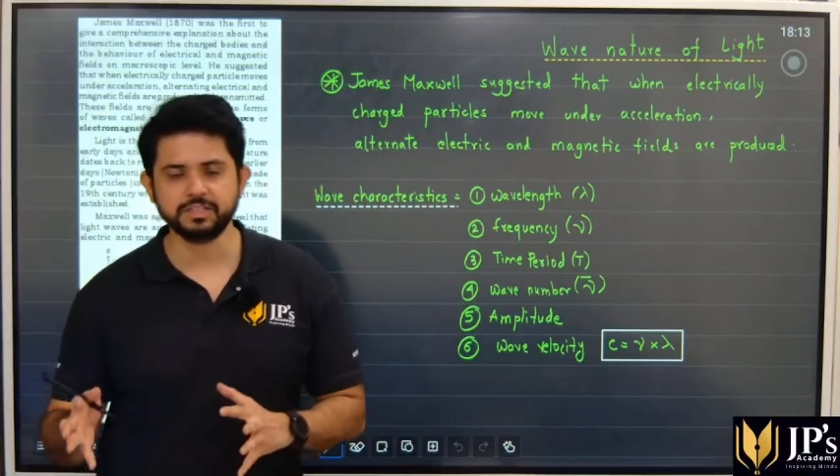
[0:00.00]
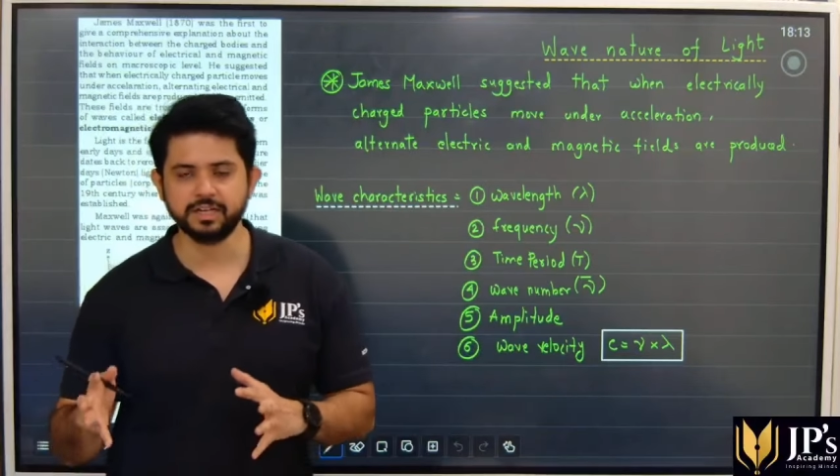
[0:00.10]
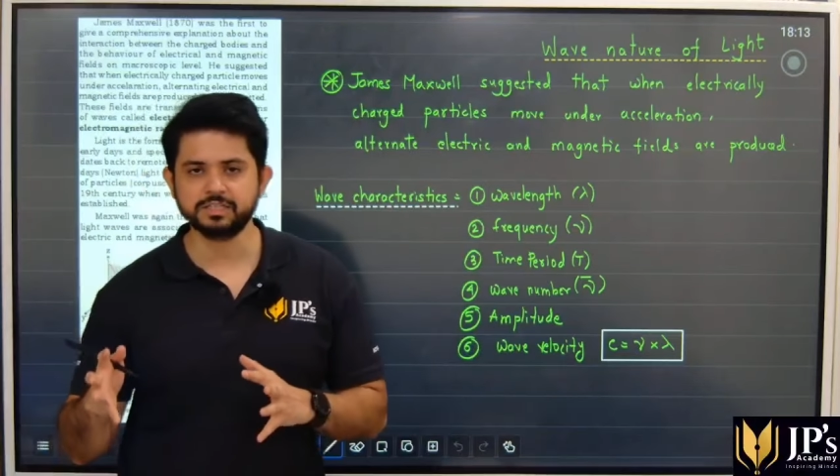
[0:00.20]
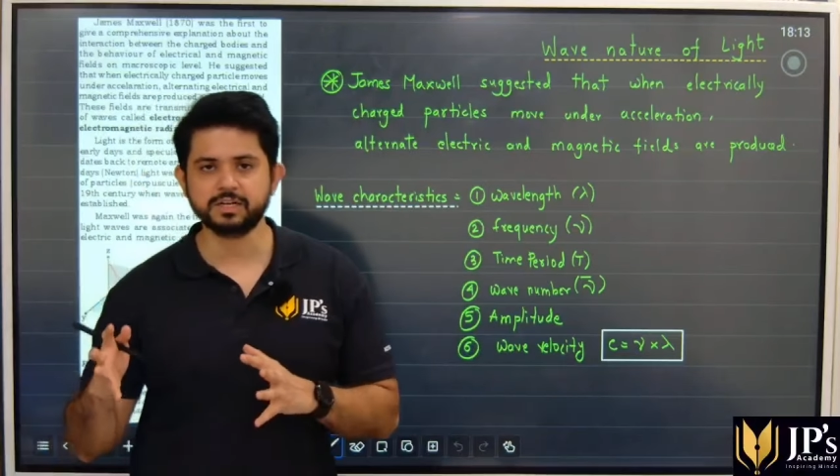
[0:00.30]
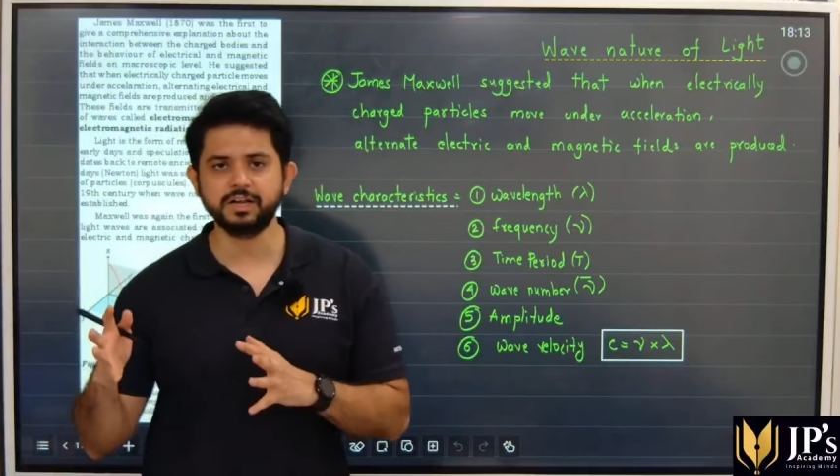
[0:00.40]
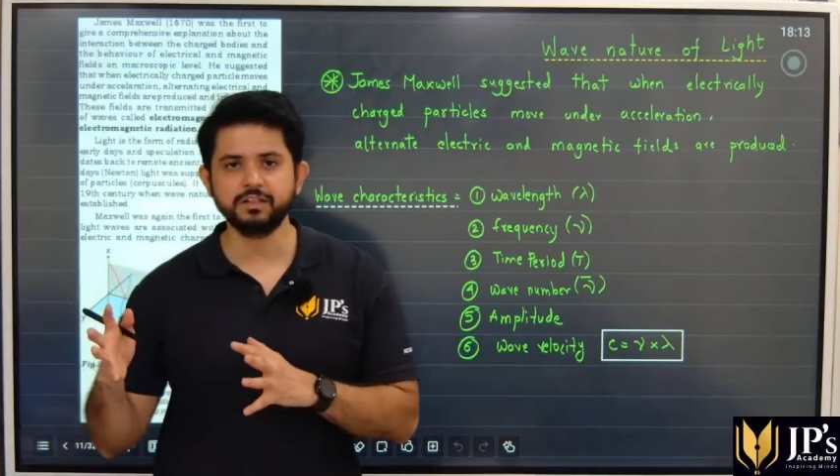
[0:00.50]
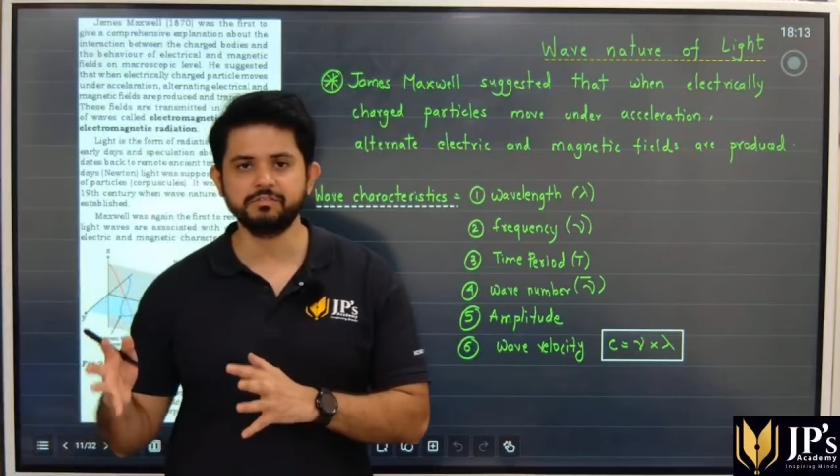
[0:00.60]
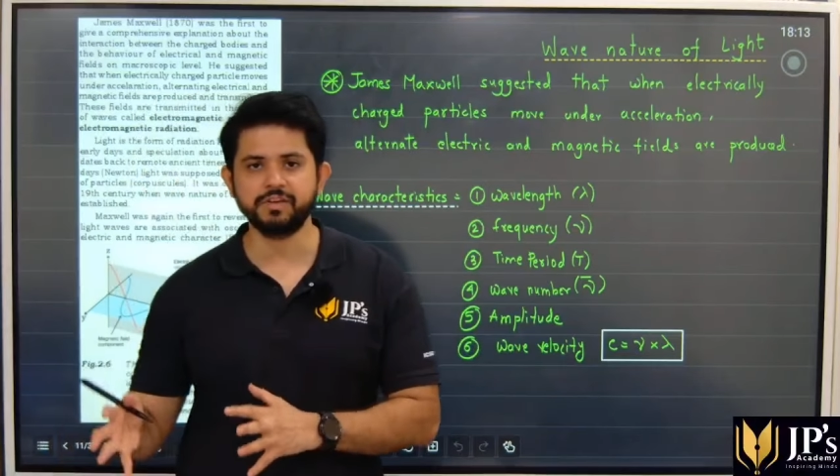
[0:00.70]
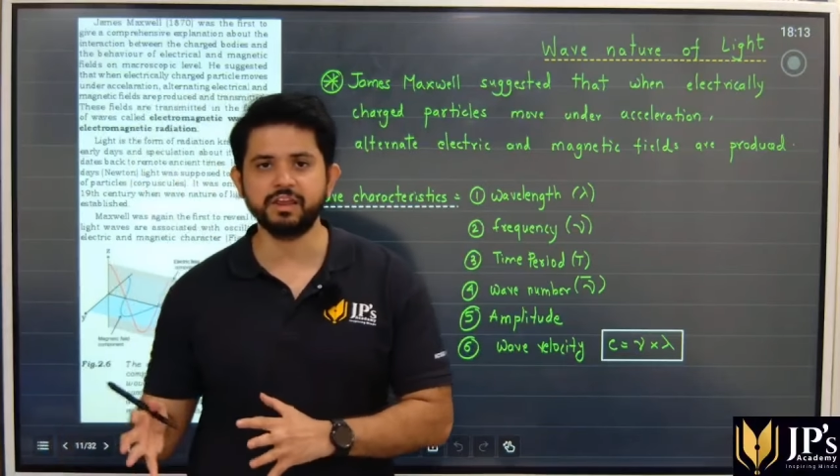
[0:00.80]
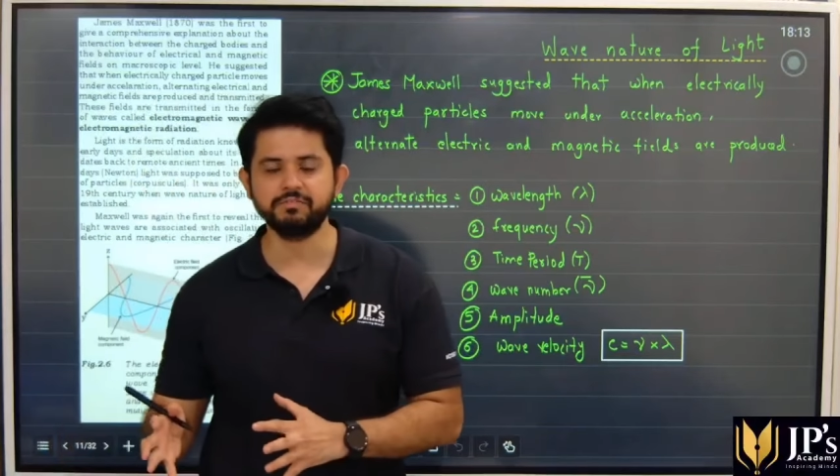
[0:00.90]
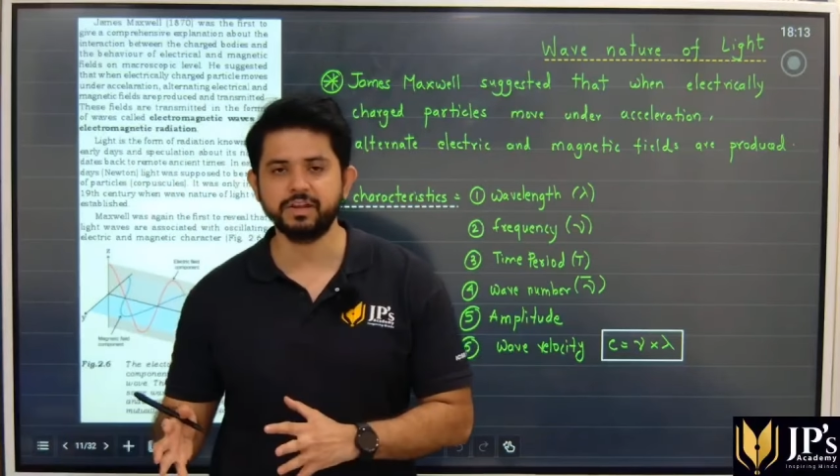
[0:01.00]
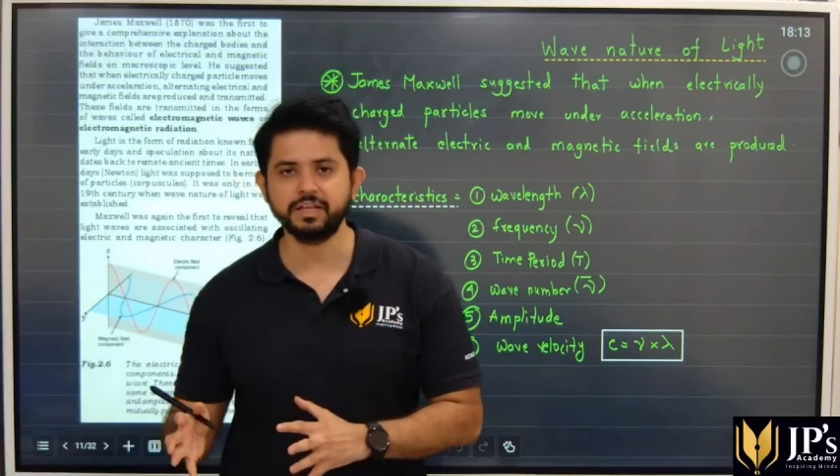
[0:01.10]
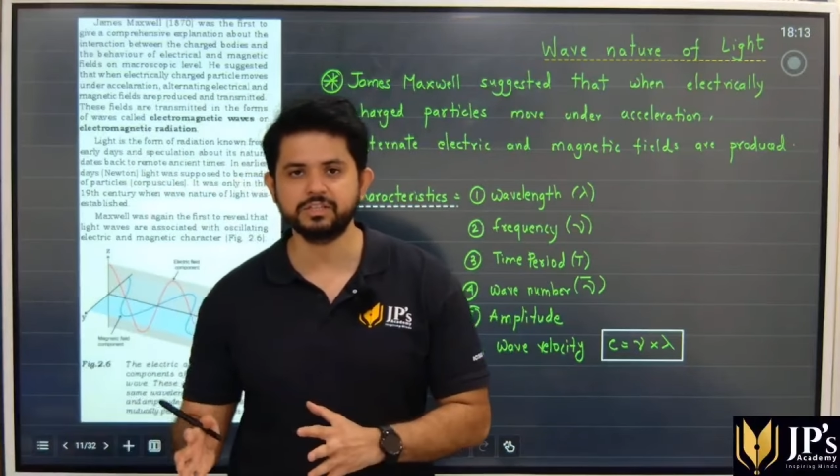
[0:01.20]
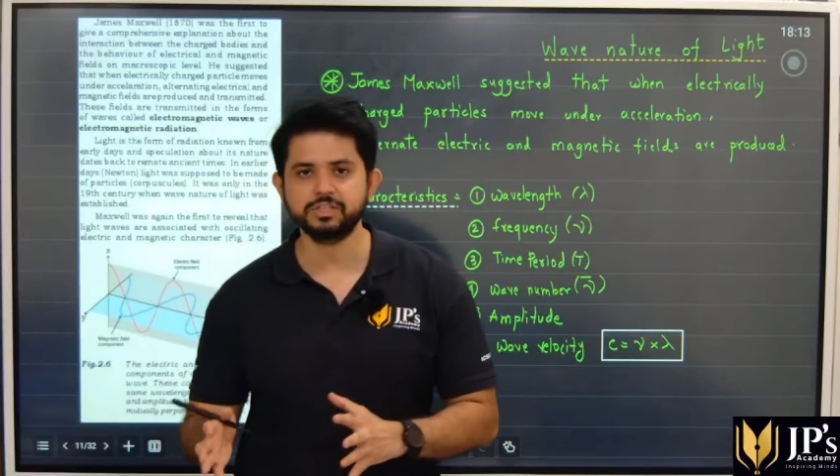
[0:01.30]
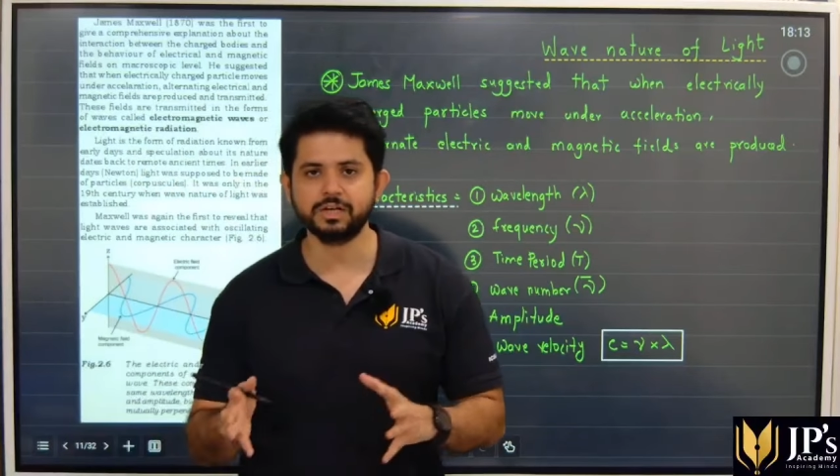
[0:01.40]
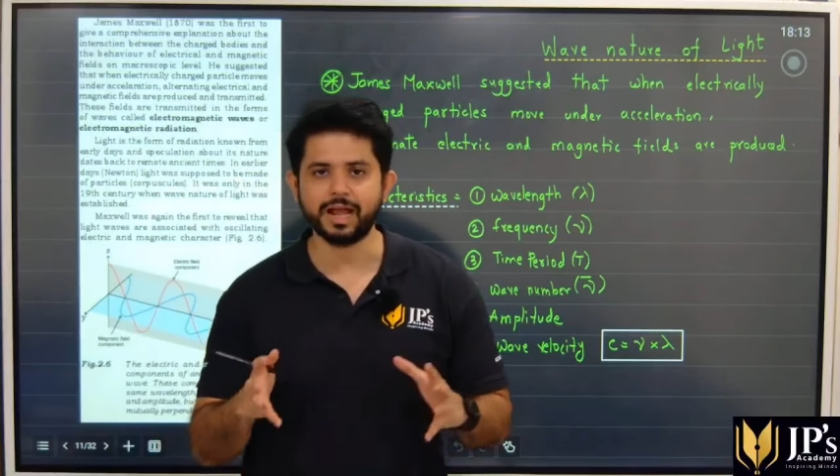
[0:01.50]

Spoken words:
Let's study the wave nature